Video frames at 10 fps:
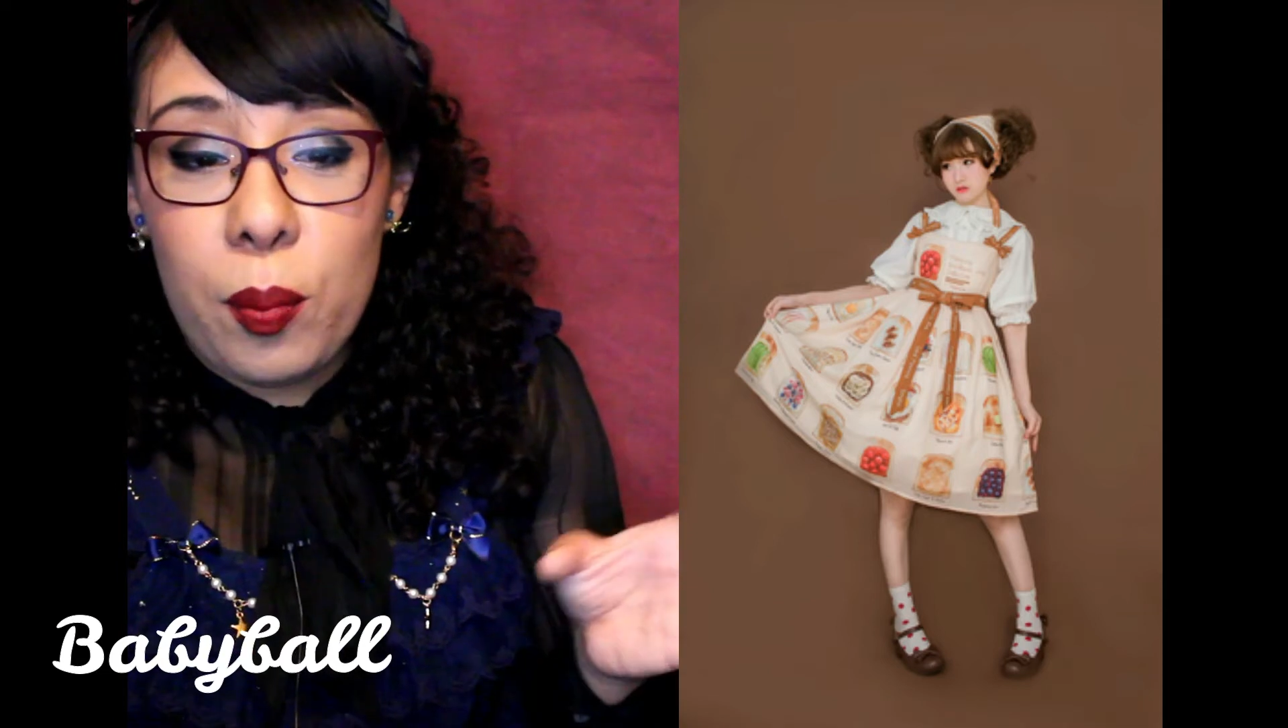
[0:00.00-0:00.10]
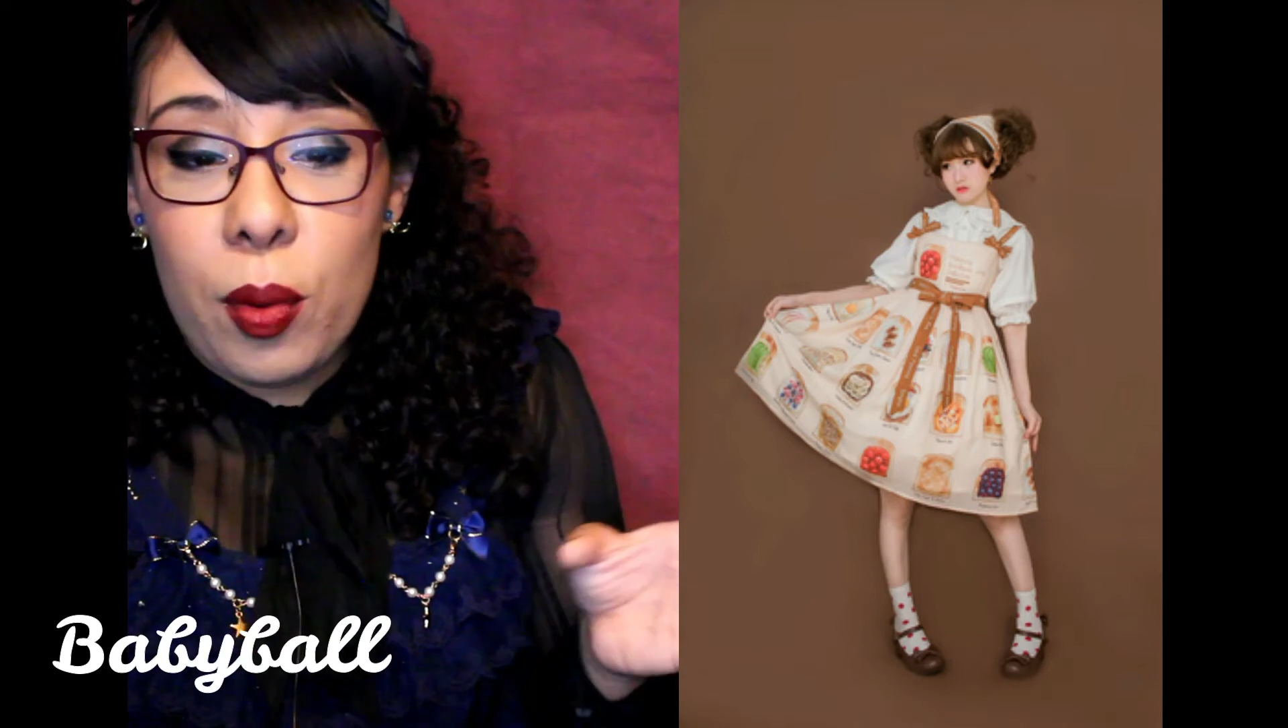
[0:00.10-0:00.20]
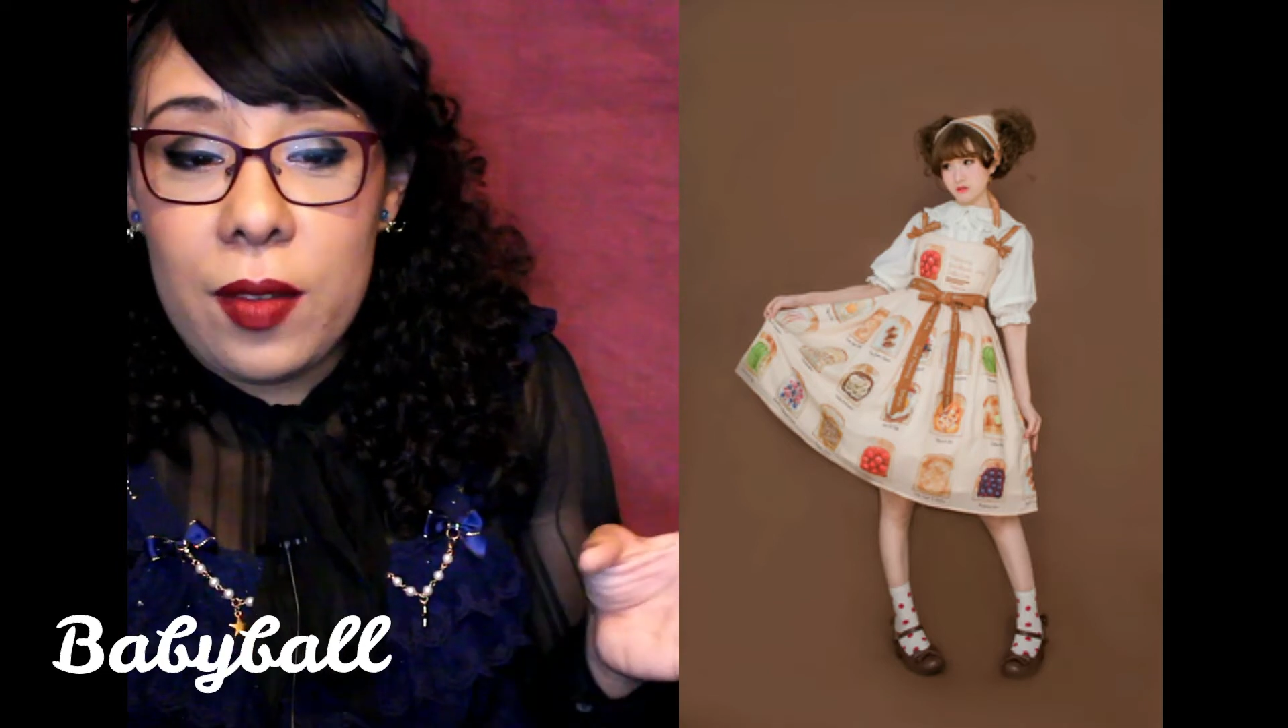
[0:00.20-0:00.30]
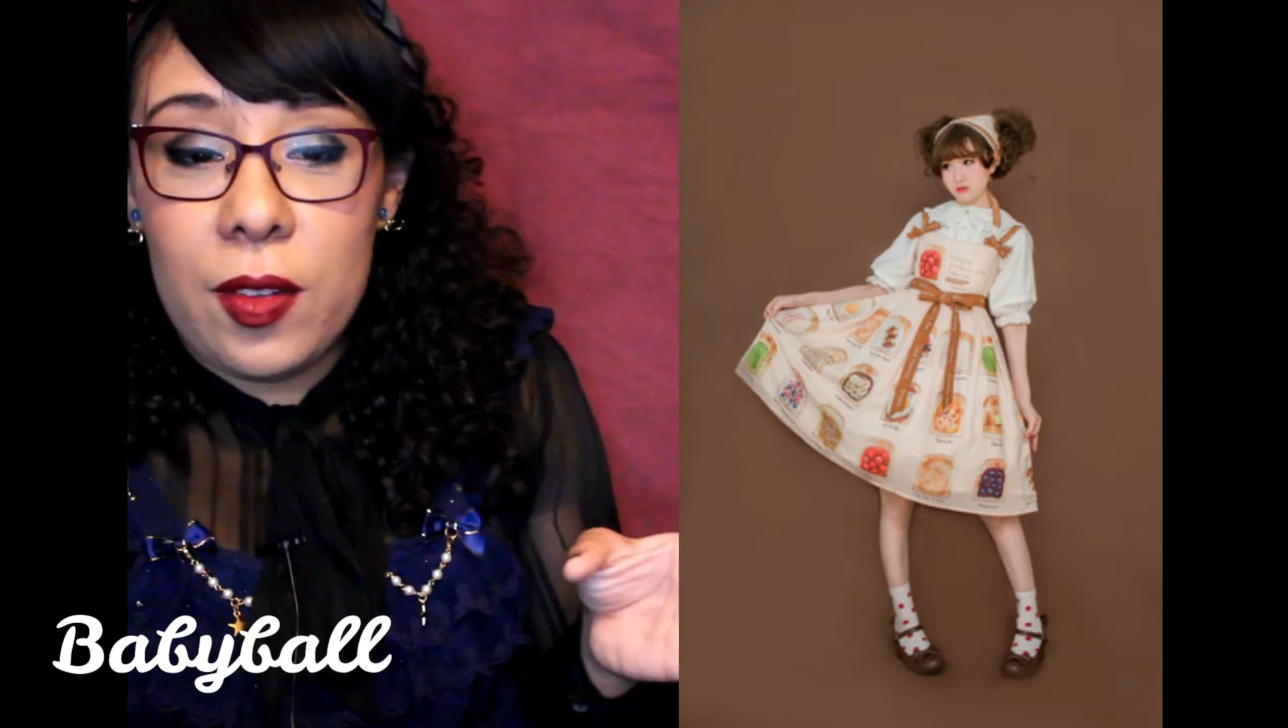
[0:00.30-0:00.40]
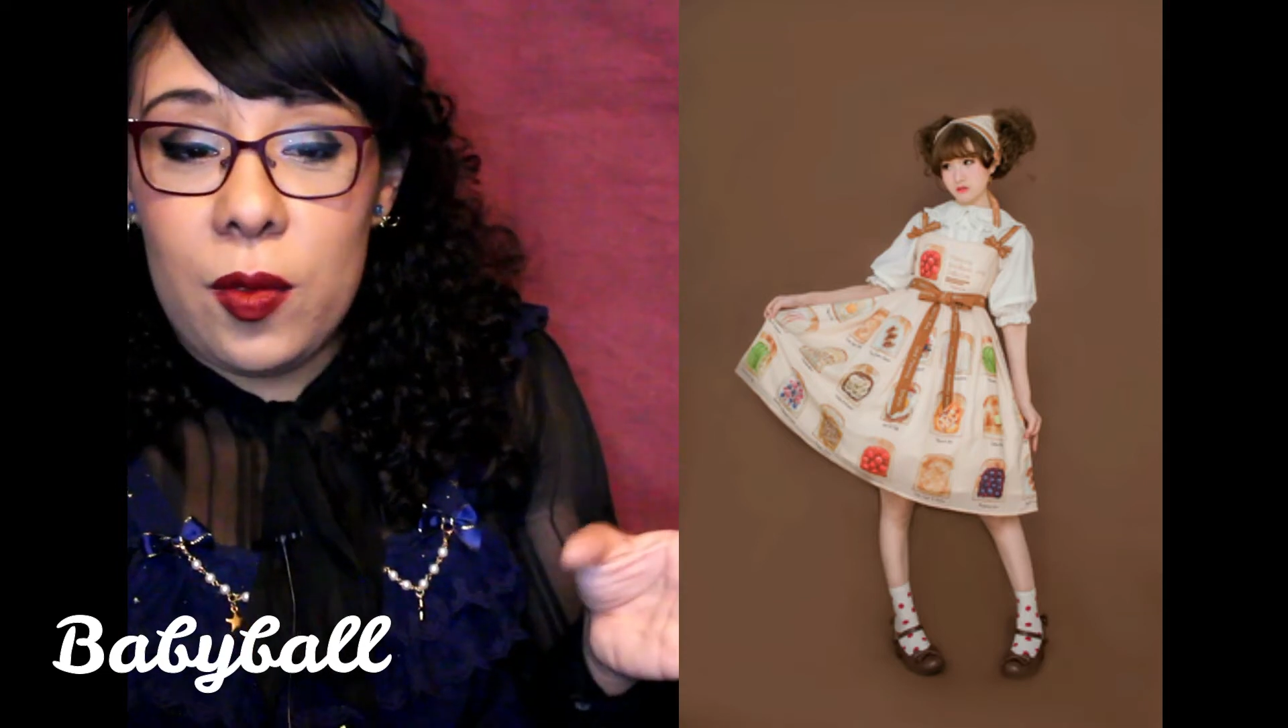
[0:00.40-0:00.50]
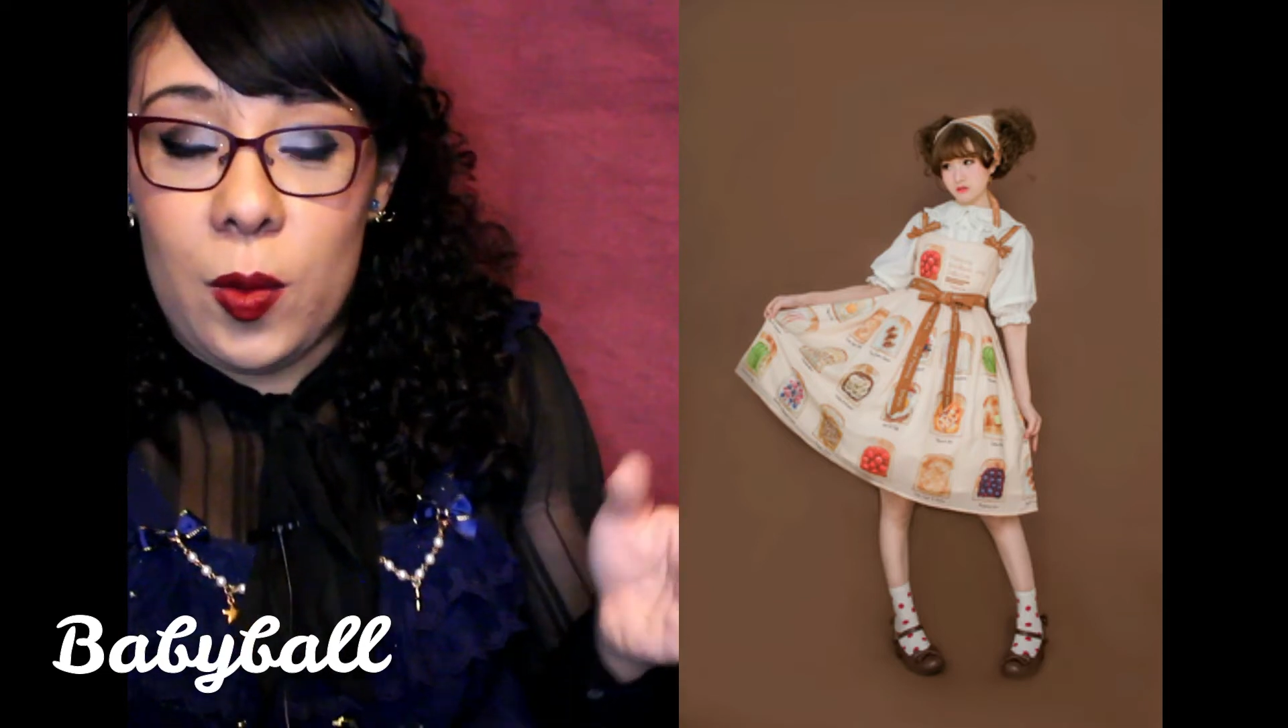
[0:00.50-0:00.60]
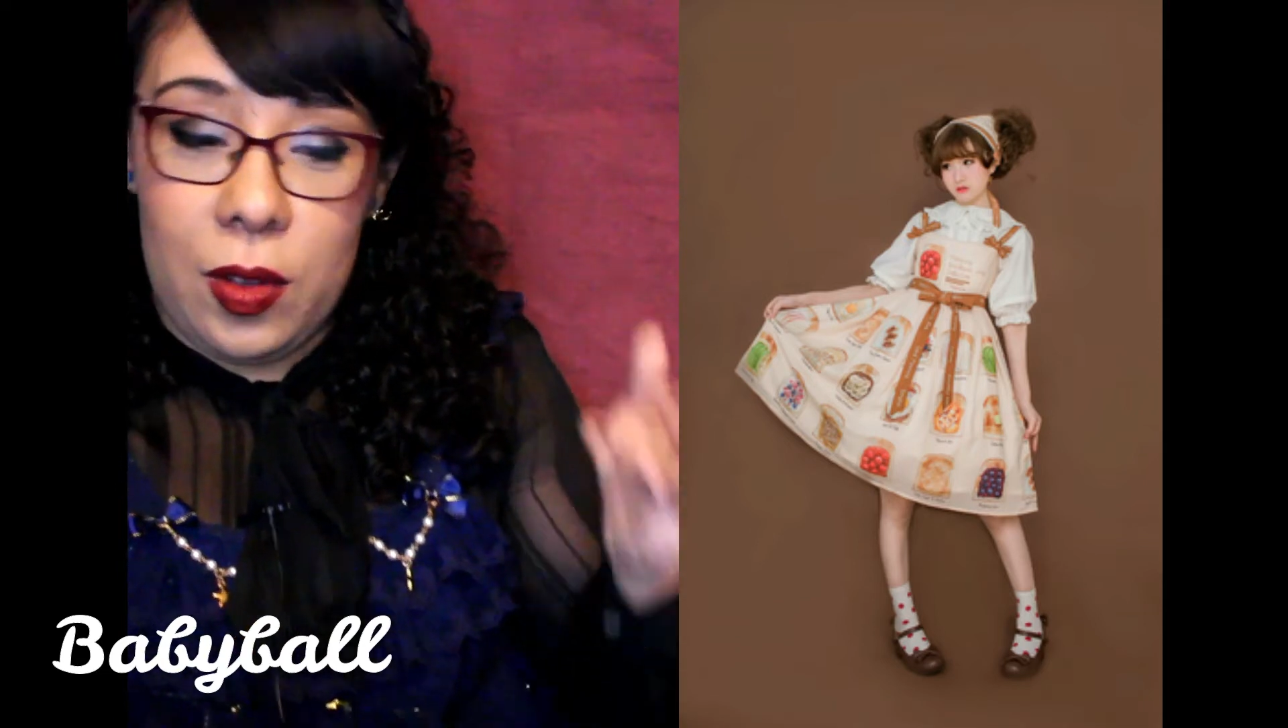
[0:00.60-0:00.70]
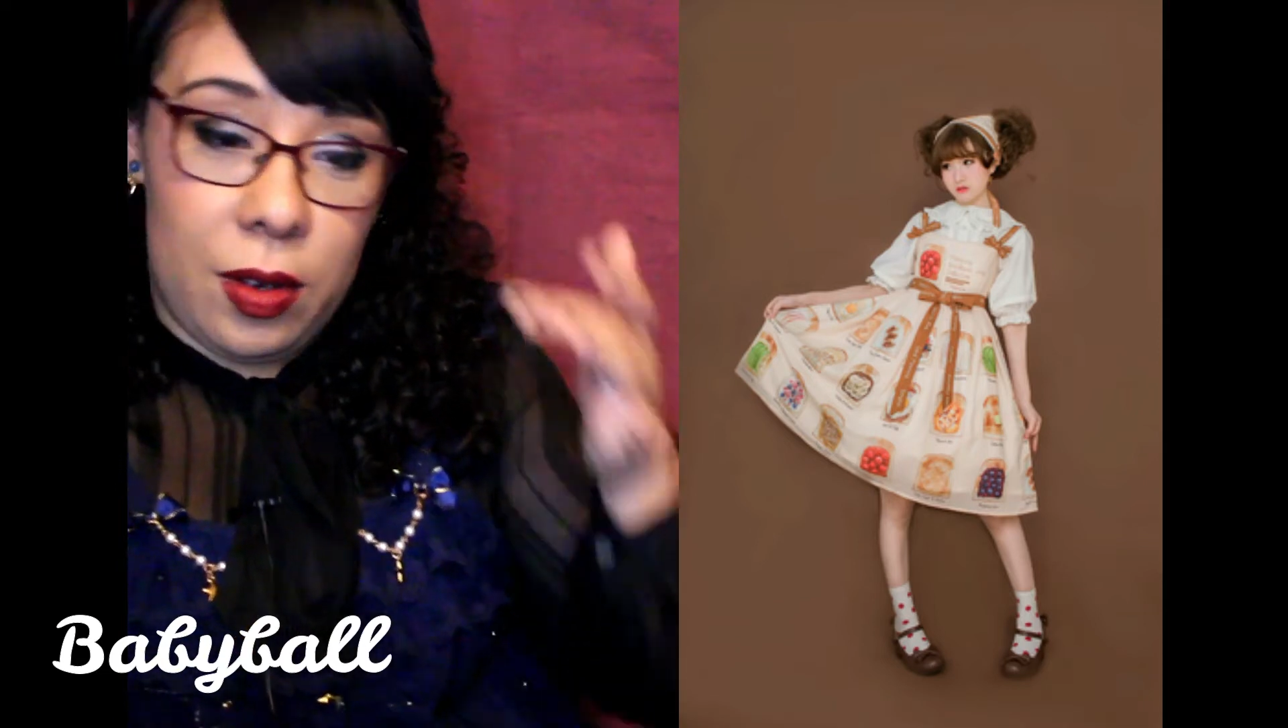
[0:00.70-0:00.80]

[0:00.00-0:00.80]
breakfast foods